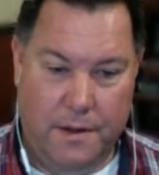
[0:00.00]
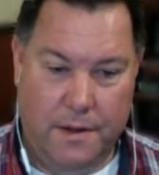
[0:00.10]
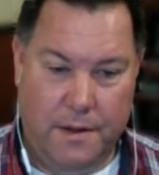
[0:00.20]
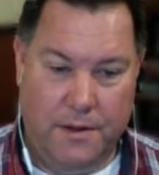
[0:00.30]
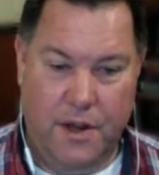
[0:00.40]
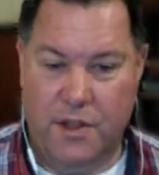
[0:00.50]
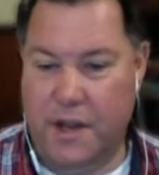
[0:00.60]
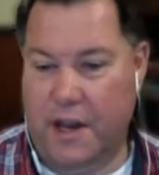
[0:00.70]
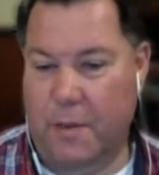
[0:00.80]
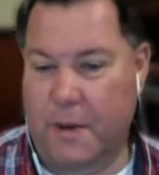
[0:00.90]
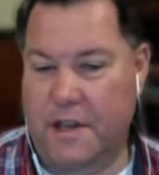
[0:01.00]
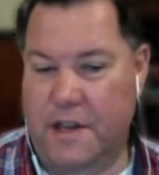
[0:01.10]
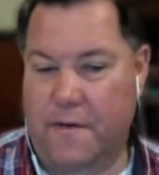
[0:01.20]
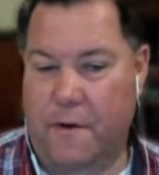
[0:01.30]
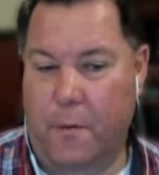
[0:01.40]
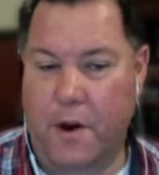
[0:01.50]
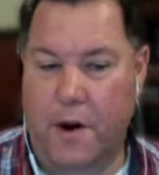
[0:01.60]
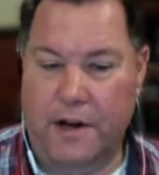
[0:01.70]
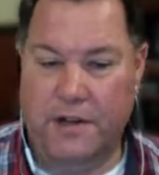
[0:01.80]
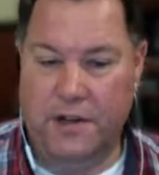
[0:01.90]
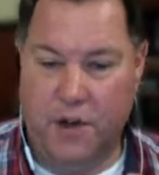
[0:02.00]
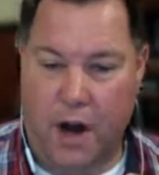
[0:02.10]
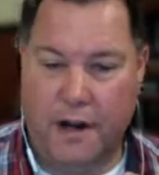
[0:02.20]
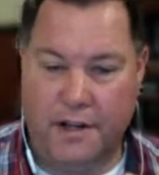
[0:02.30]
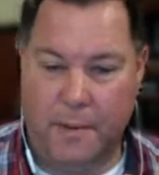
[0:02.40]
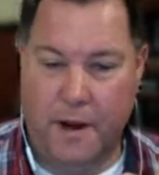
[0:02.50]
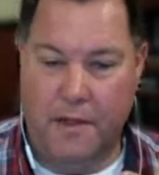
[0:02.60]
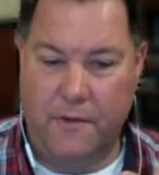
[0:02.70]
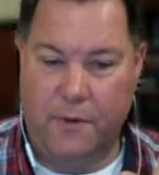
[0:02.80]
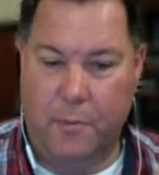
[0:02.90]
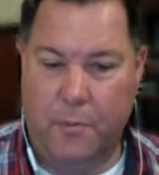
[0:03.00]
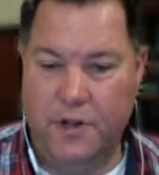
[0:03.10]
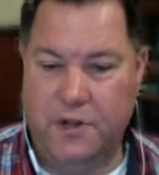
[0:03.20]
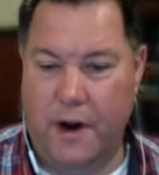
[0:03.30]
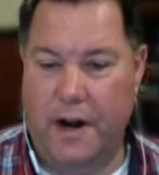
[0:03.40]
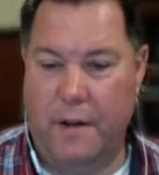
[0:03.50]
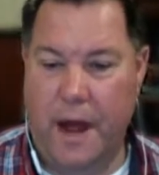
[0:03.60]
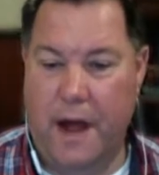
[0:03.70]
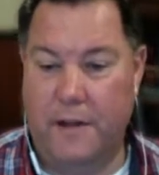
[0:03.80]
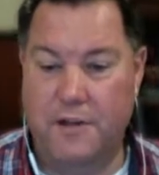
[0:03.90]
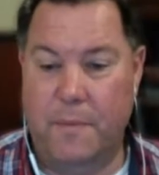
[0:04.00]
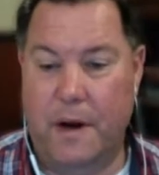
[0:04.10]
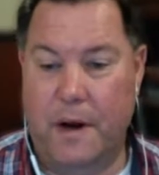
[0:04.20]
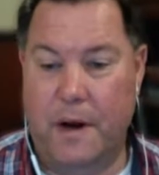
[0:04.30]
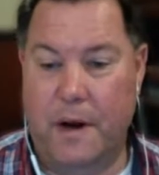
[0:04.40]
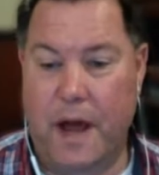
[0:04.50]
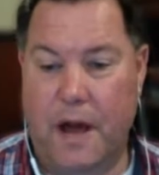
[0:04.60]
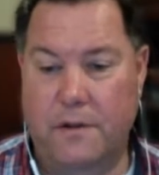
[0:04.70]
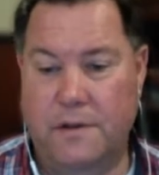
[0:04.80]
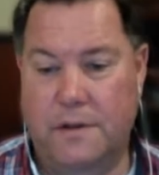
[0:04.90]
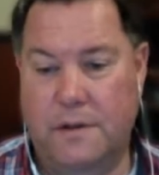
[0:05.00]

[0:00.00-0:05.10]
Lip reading: Do you think it'll be different when you're actually talking to somebody on the phone, pre-screening them now that you've been in a house?